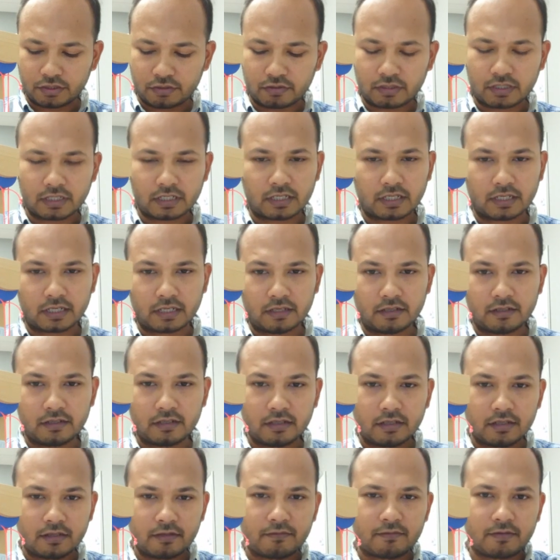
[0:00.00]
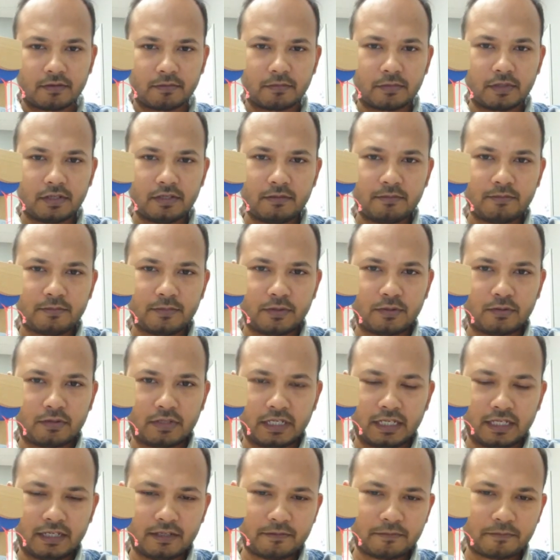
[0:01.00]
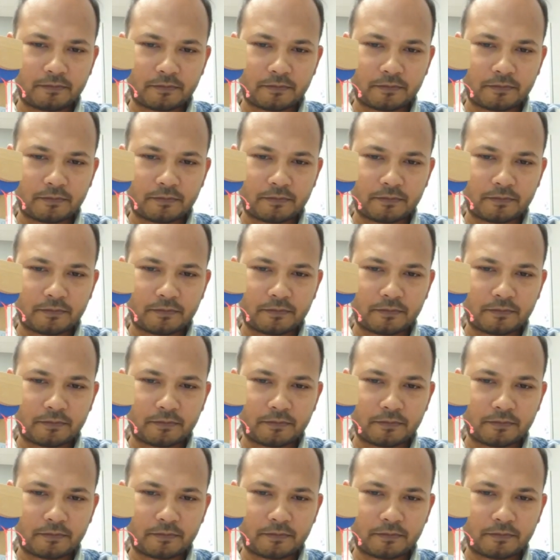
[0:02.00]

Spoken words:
you can get from the pulley.